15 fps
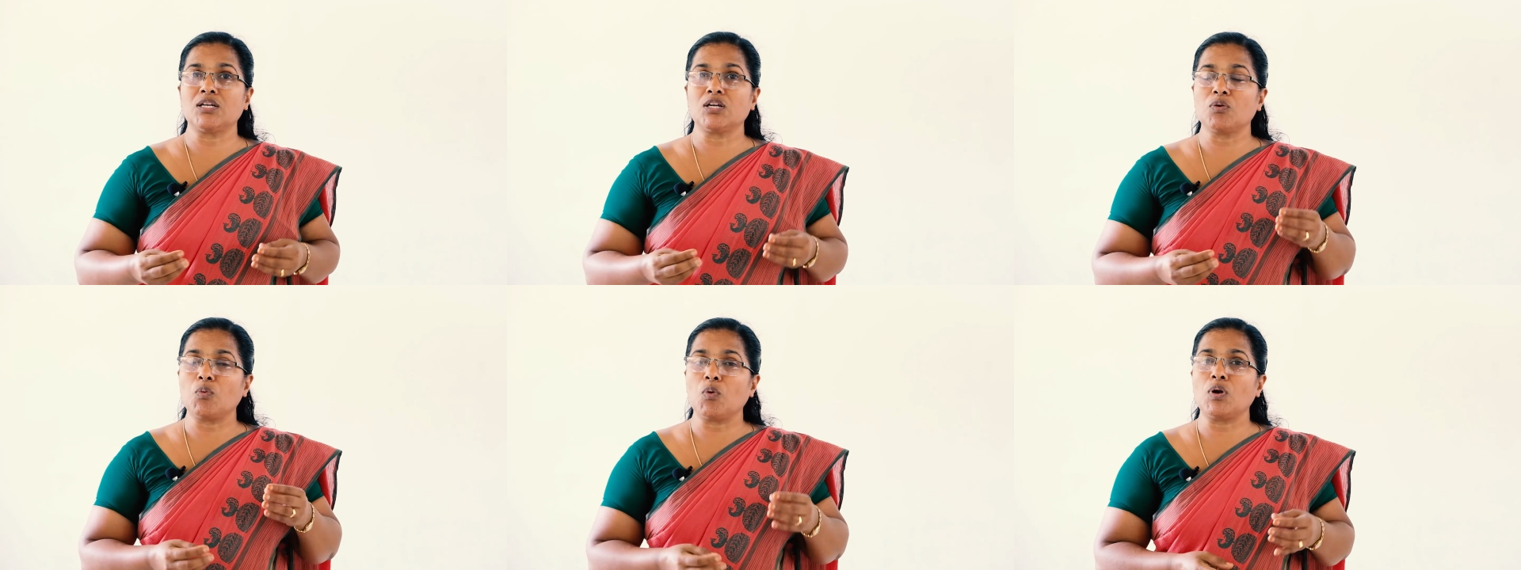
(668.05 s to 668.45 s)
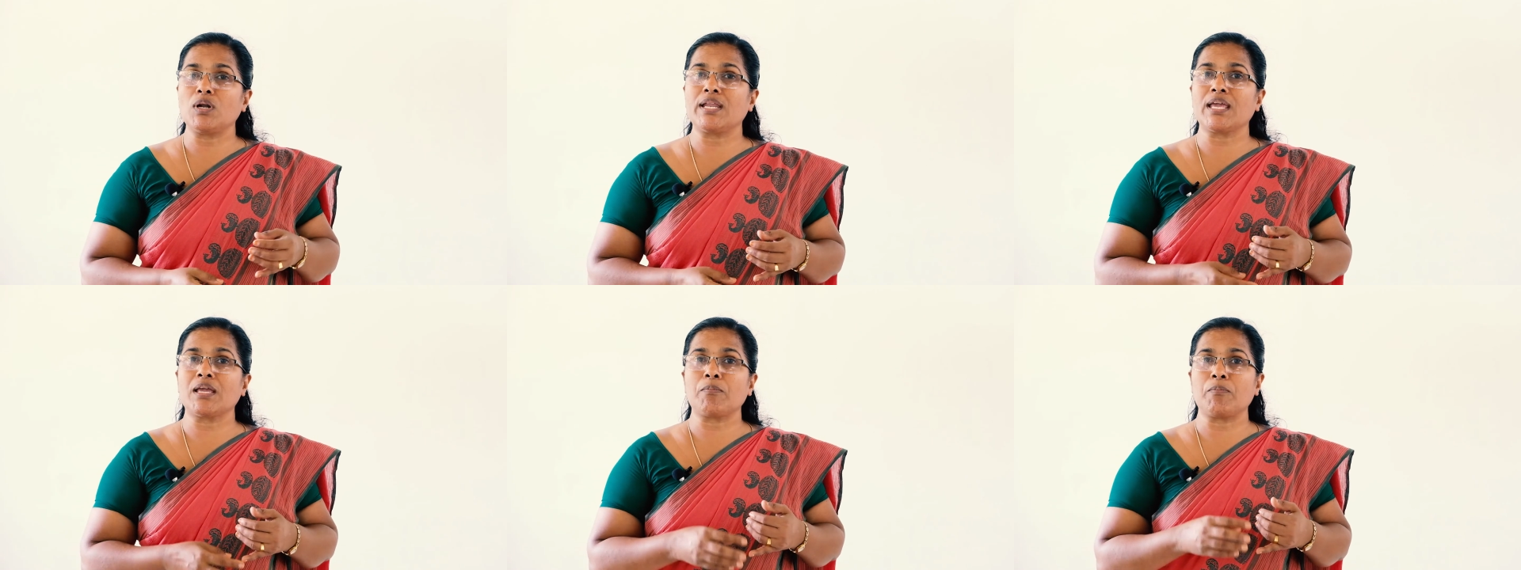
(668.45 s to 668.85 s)

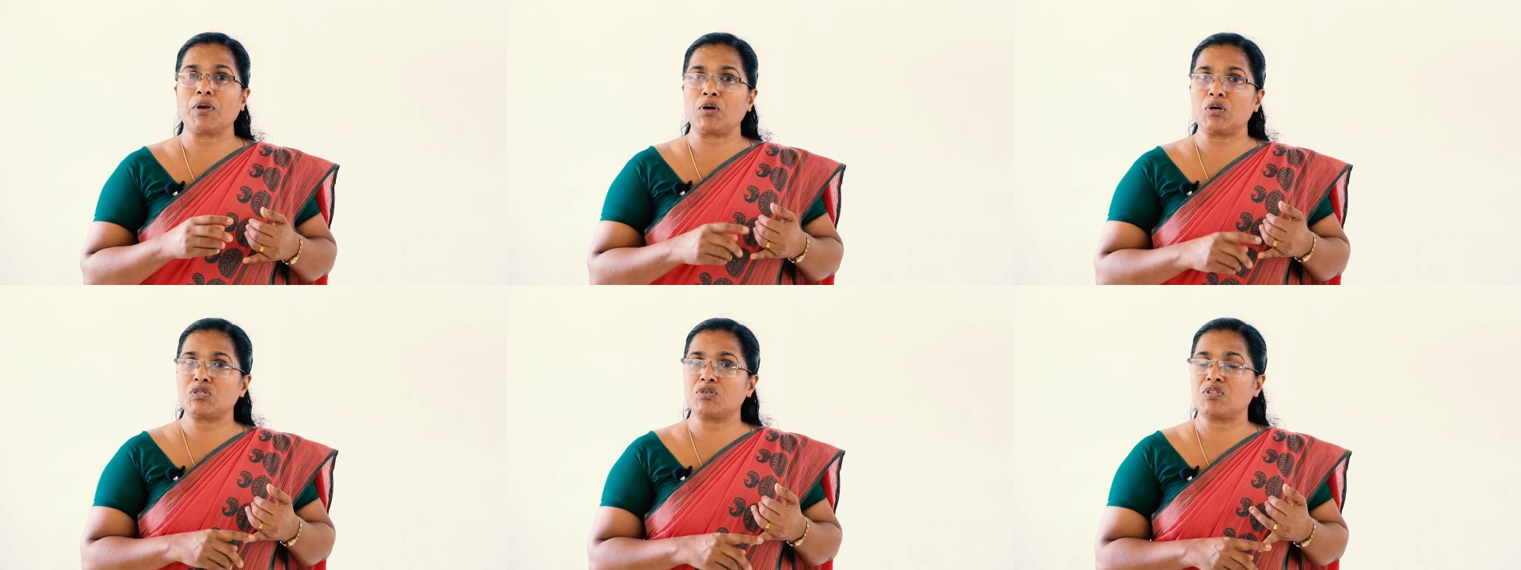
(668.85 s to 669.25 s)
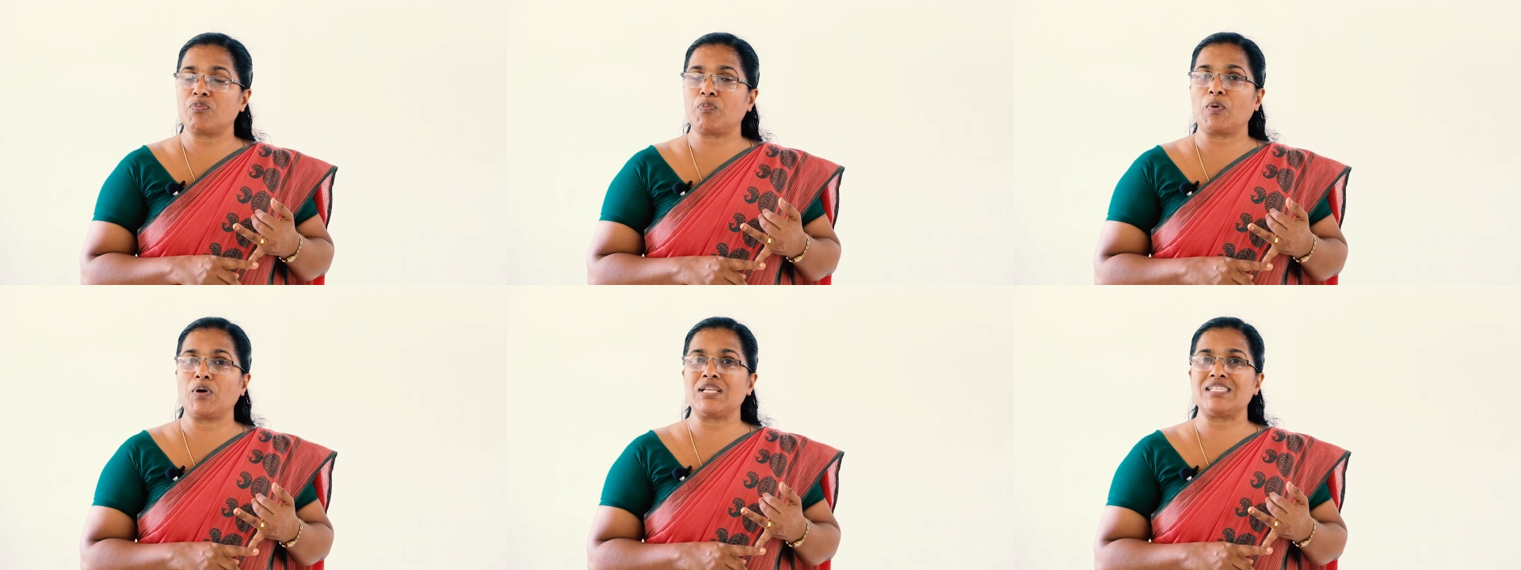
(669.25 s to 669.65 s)
revolting because of the
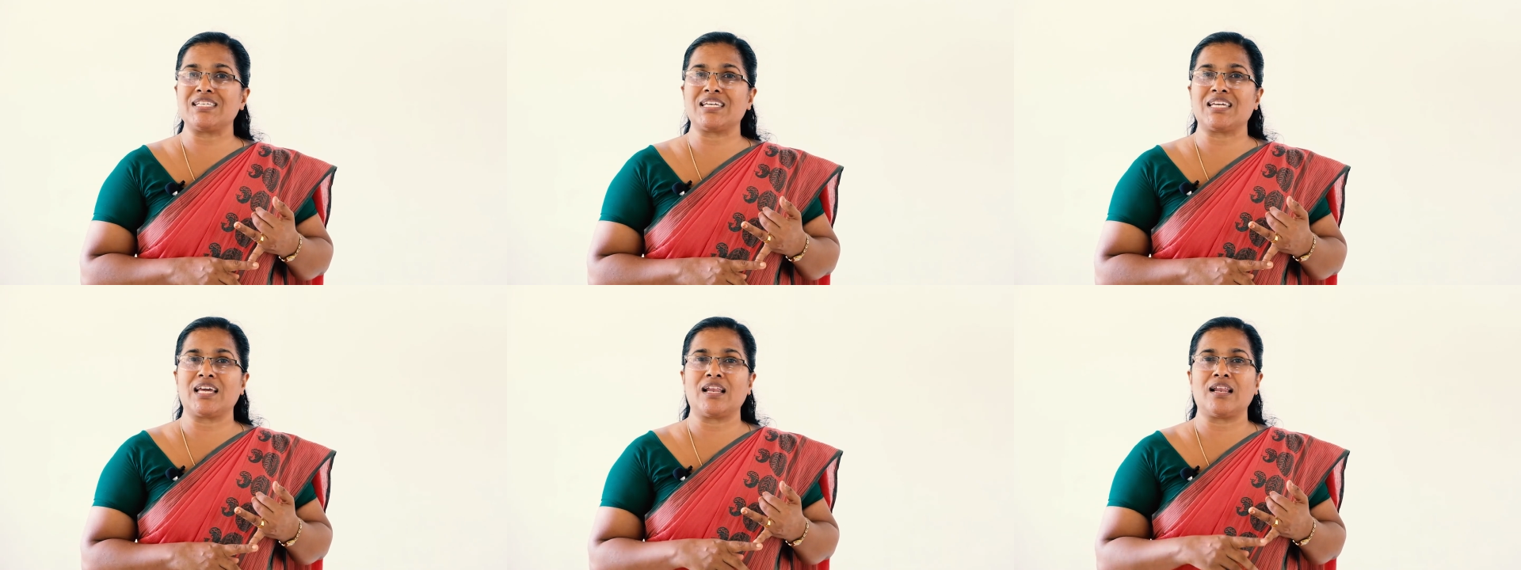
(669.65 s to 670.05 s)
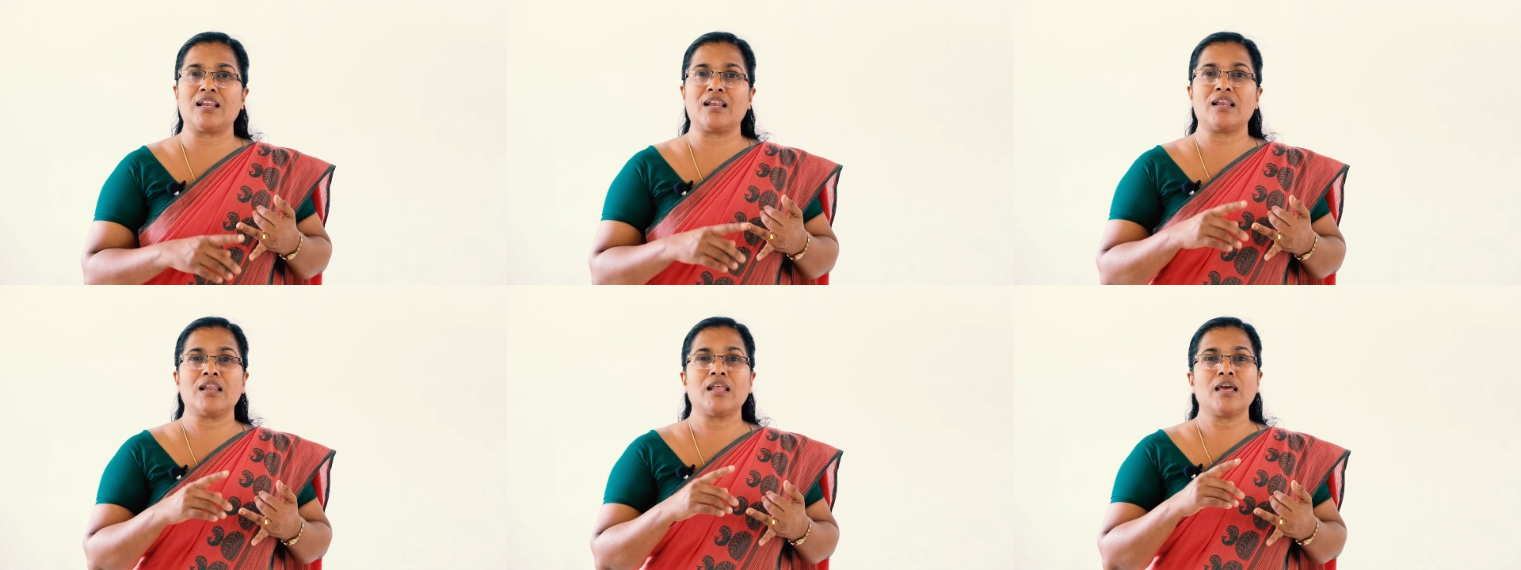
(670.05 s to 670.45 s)
political,